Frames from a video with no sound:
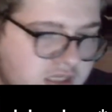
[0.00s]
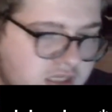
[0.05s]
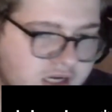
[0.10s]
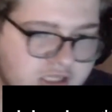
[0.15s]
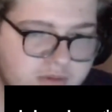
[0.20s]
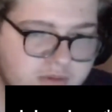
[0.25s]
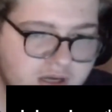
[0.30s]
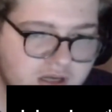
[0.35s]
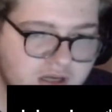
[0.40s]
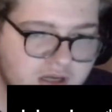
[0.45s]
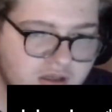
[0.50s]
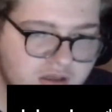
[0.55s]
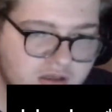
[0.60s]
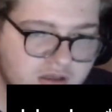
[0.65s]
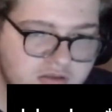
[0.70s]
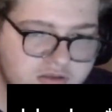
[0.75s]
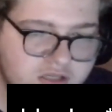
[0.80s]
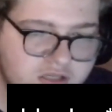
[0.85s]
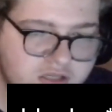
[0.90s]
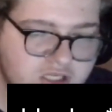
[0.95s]
about you
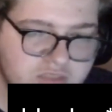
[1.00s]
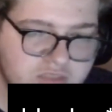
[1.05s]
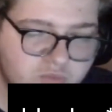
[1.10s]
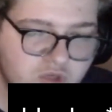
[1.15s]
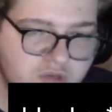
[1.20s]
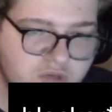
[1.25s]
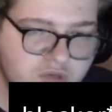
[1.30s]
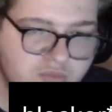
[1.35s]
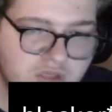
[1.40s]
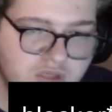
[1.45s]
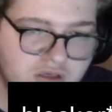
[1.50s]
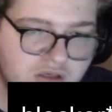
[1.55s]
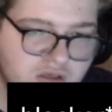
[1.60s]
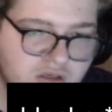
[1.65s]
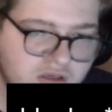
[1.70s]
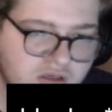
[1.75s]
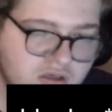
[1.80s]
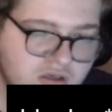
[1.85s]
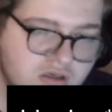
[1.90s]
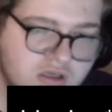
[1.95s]
know some women
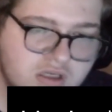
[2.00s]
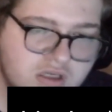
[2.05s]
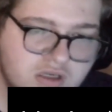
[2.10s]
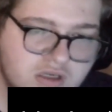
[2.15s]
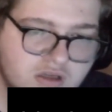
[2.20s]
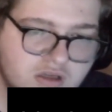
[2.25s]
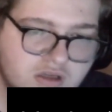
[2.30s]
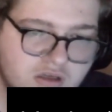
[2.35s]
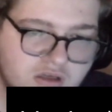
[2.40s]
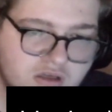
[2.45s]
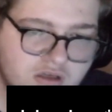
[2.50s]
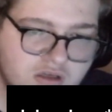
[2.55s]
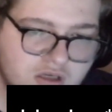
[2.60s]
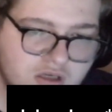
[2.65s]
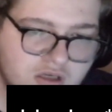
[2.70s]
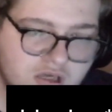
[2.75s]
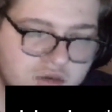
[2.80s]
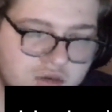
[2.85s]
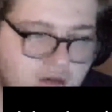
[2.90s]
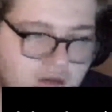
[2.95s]

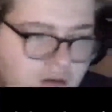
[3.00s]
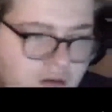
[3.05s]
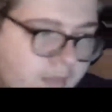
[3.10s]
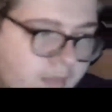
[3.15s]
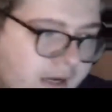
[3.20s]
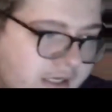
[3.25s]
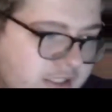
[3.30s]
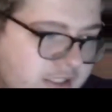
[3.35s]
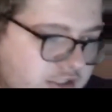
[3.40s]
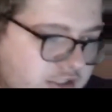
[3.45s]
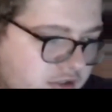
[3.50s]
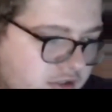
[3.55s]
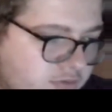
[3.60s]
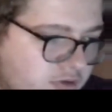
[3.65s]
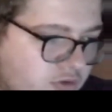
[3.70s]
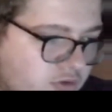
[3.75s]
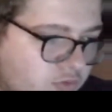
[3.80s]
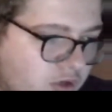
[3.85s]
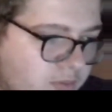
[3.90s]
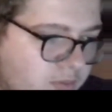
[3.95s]
uh, my history with
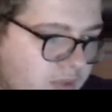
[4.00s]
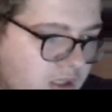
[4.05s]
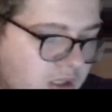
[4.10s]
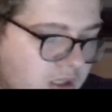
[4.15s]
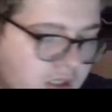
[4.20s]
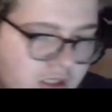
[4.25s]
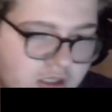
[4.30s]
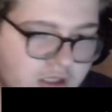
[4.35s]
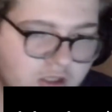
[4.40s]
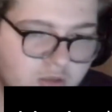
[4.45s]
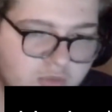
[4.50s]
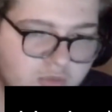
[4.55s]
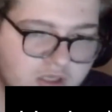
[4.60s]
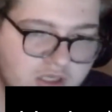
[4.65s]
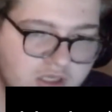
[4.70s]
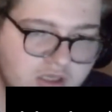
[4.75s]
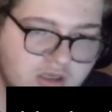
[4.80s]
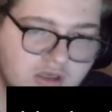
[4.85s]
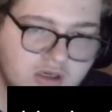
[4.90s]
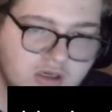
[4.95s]
women a little bit,
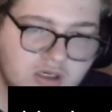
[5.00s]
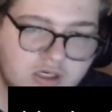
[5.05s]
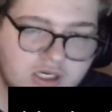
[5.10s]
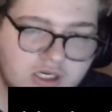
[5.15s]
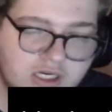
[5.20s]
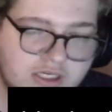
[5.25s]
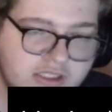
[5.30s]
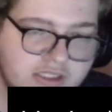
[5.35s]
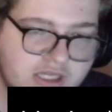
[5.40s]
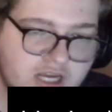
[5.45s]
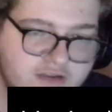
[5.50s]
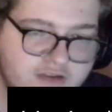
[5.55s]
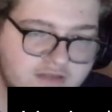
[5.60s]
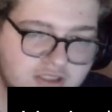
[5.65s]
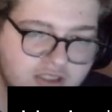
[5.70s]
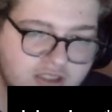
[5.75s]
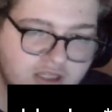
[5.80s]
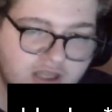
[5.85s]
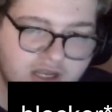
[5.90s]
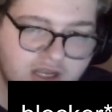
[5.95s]
and kind of dives into
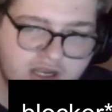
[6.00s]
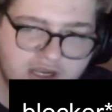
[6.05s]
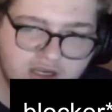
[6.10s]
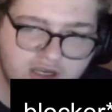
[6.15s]
that.